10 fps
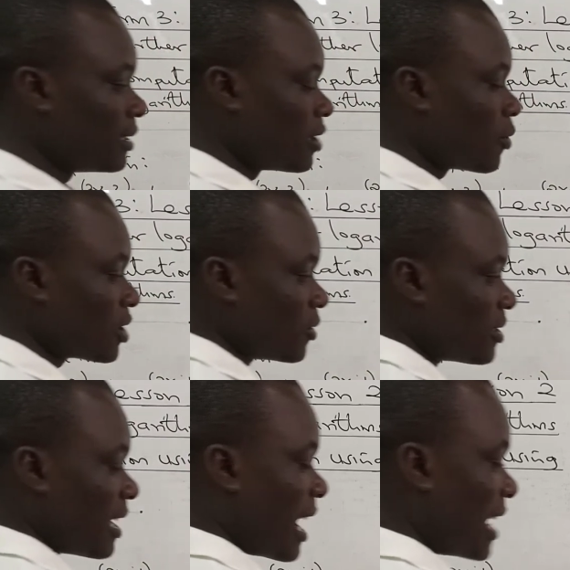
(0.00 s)

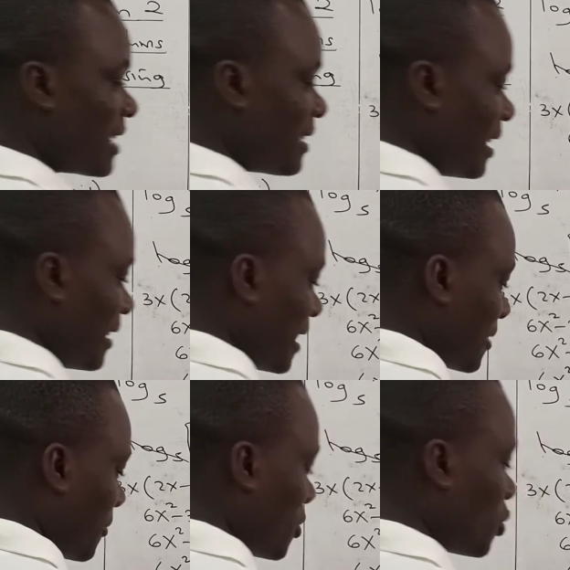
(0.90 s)
equations, I said
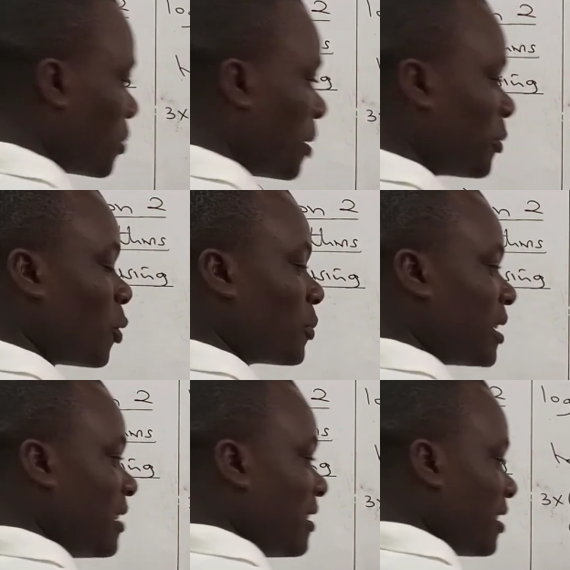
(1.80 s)
that for you to be able to
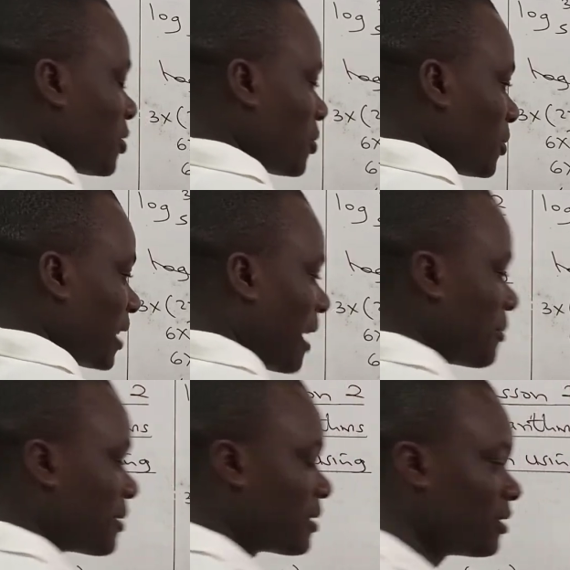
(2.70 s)
obtain these two
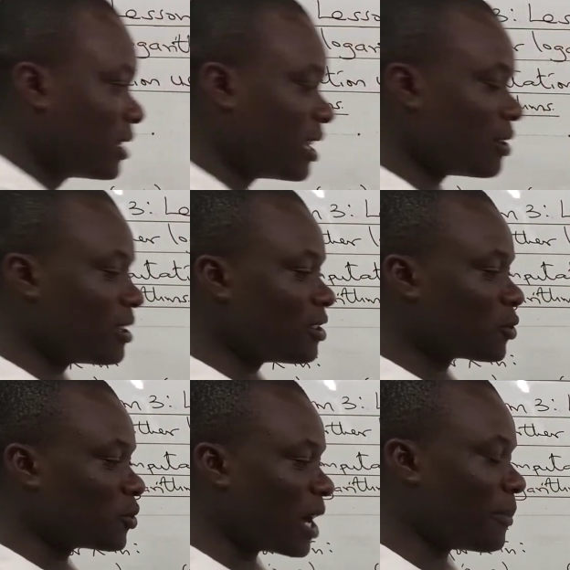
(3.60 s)
terms, these
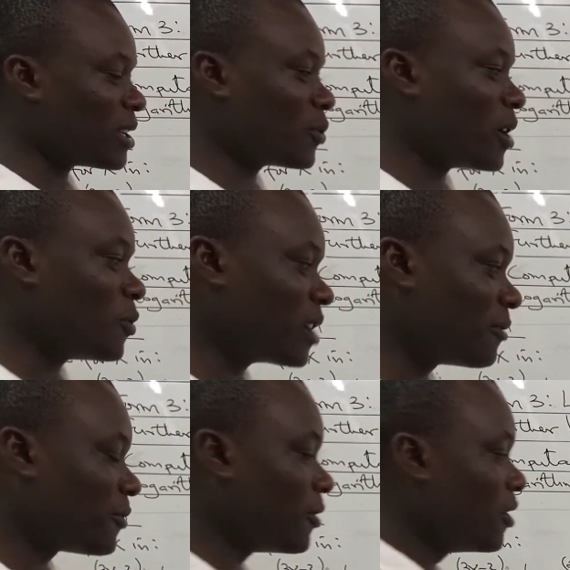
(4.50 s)
two numbers we are
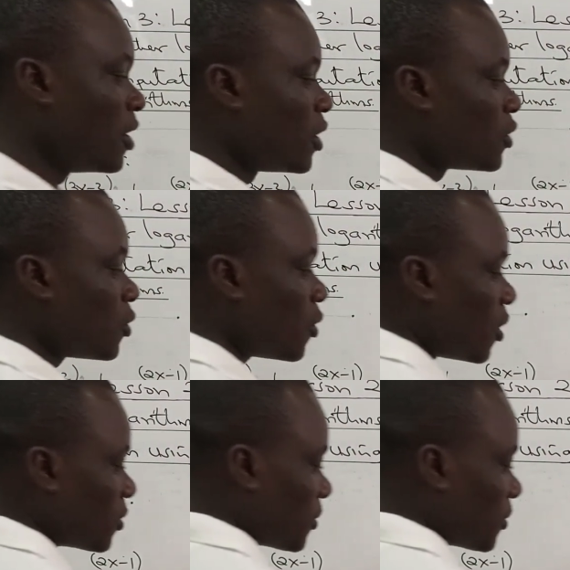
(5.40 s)
looking for, you go